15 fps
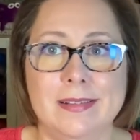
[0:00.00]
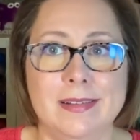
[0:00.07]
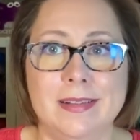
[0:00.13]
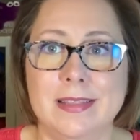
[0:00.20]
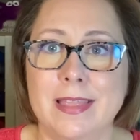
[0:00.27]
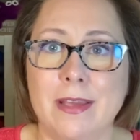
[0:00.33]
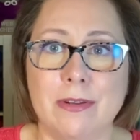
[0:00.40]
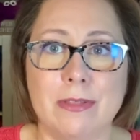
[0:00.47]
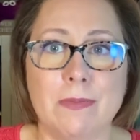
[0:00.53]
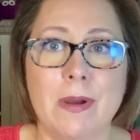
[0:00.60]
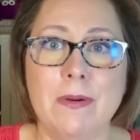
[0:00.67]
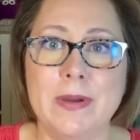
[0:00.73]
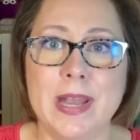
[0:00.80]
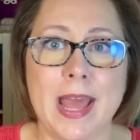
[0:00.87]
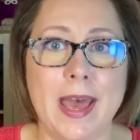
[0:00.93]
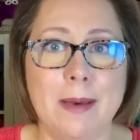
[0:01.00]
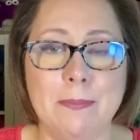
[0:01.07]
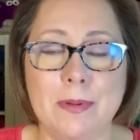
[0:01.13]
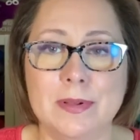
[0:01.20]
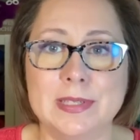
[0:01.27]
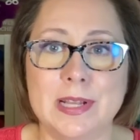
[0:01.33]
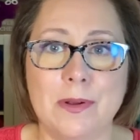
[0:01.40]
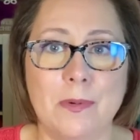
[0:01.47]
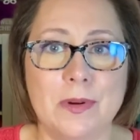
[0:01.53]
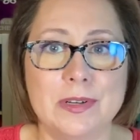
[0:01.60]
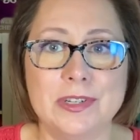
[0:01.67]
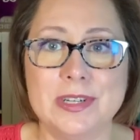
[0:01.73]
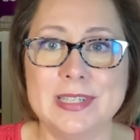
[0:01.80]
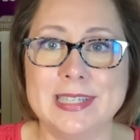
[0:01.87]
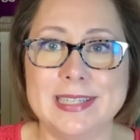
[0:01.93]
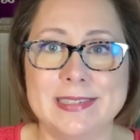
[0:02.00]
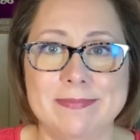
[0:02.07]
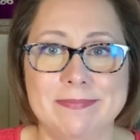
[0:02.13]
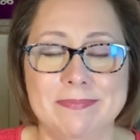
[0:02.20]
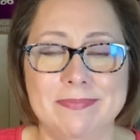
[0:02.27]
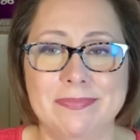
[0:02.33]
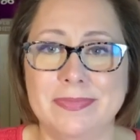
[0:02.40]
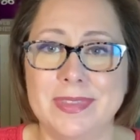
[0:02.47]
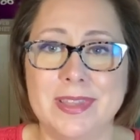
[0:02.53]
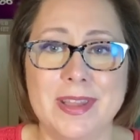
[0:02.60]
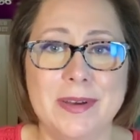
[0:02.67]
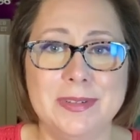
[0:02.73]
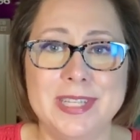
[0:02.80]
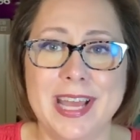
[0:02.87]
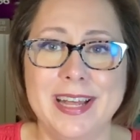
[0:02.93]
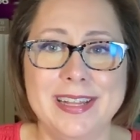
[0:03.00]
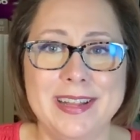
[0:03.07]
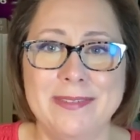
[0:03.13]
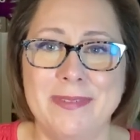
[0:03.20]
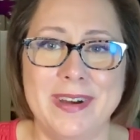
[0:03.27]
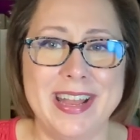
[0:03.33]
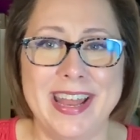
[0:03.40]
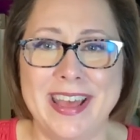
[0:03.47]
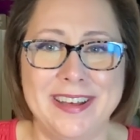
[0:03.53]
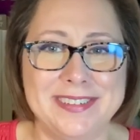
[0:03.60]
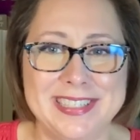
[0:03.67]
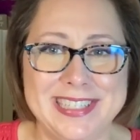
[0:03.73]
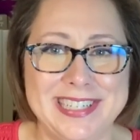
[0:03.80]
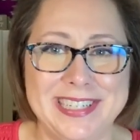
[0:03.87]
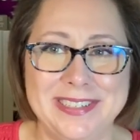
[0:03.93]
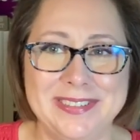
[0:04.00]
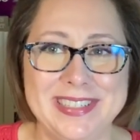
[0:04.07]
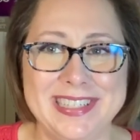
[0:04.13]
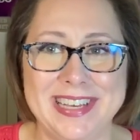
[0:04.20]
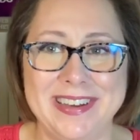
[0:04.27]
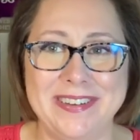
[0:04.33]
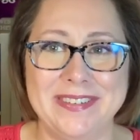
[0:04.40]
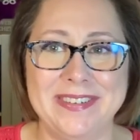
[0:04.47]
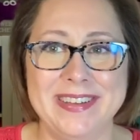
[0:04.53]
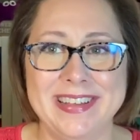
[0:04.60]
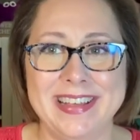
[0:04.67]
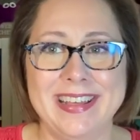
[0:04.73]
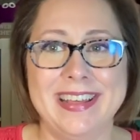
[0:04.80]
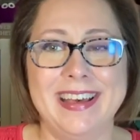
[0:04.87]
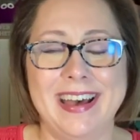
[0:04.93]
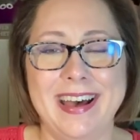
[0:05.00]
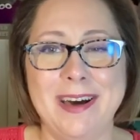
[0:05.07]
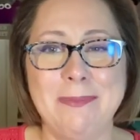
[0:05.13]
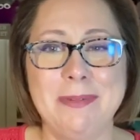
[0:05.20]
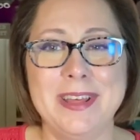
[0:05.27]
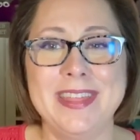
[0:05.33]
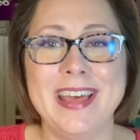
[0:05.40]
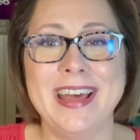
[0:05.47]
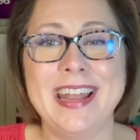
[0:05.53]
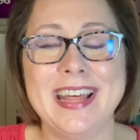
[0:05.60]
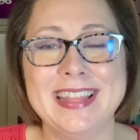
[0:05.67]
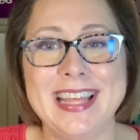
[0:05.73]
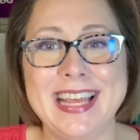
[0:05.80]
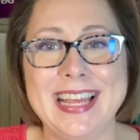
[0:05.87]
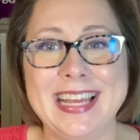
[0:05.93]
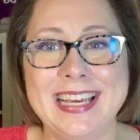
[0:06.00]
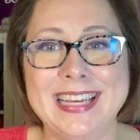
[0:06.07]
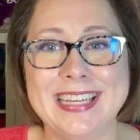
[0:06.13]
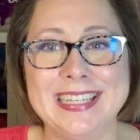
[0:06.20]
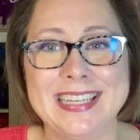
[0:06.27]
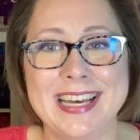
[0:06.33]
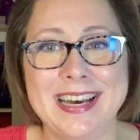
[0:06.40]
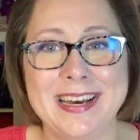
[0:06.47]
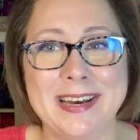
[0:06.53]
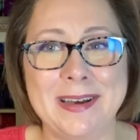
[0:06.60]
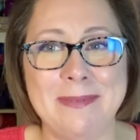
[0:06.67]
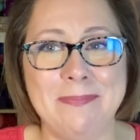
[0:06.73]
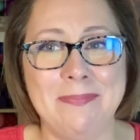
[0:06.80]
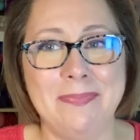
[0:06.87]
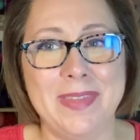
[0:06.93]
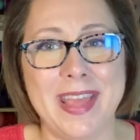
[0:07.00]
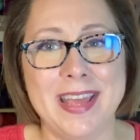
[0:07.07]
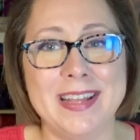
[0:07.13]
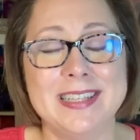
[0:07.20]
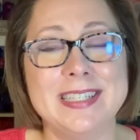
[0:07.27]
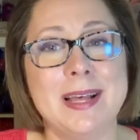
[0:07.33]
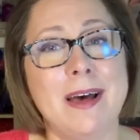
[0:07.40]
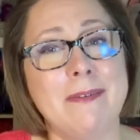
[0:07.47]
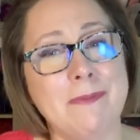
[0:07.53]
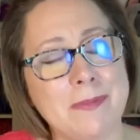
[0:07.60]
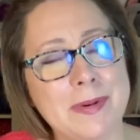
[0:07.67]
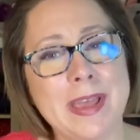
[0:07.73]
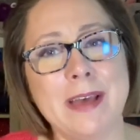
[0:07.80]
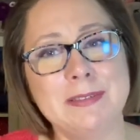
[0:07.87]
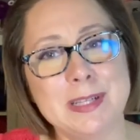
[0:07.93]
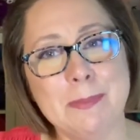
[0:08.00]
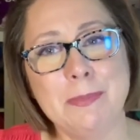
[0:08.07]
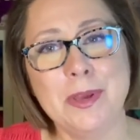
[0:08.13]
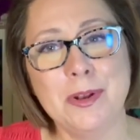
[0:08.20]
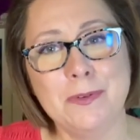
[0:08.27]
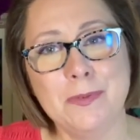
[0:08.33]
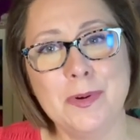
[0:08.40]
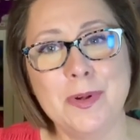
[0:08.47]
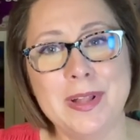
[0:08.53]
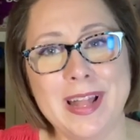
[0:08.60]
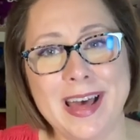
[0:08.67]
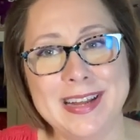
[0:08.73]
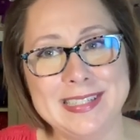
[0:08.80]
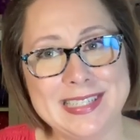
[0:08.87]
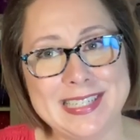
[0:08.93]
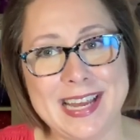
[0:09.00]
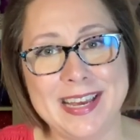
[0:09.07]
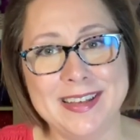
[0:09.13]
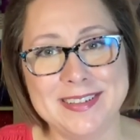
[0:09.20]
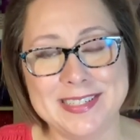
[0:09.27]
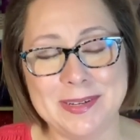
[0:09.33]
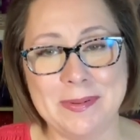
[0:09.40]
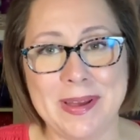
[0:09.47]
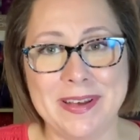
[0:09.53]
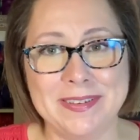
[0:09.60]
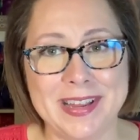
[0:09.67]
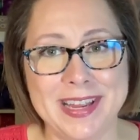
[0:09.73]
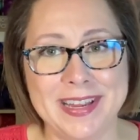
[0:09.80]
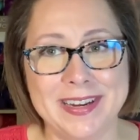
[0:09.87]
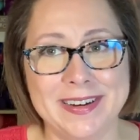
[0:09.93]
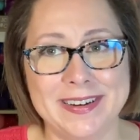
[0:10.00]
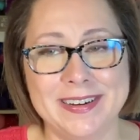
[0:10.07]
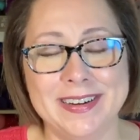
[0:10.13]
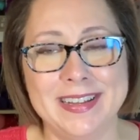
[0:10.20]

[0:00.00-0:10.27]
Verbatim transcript: they're throwing apples and oranges and no telling what else too. So I'll put that at the end. Um, and so we have some beautiful Clydesdales around here.